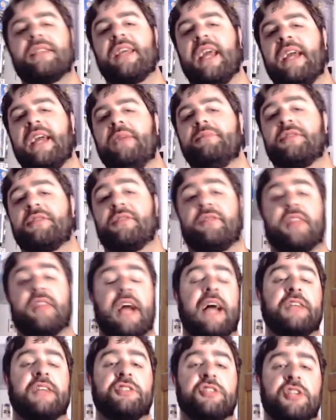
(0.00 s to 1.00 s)
games of
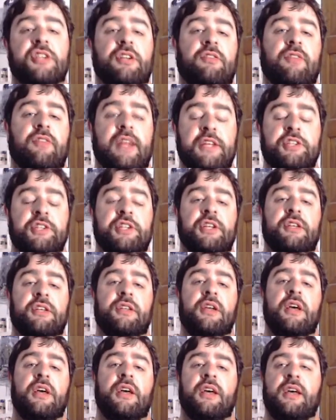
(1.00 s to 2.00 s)
last
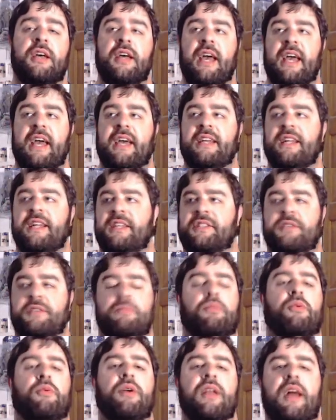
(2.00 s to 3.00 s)
generation, and at
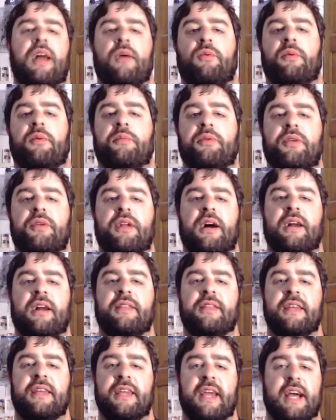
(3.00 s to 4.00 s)
some point I will put it
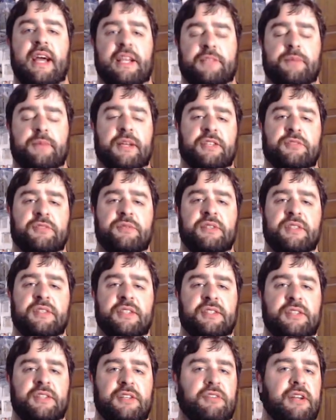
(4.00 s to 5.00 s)
on the Xbox
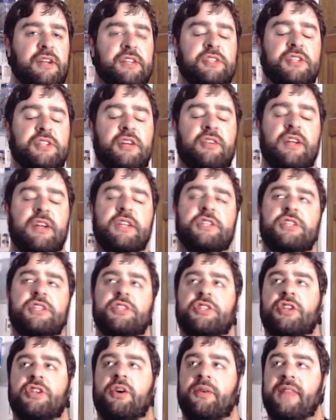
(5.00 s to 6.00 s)
360 Greatest
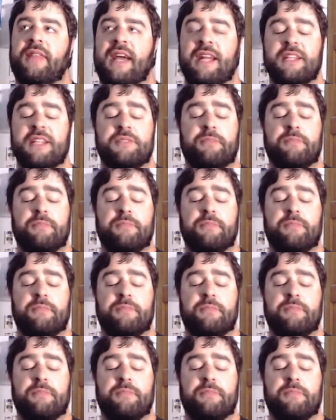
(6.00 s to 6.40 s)
Generation show, and that is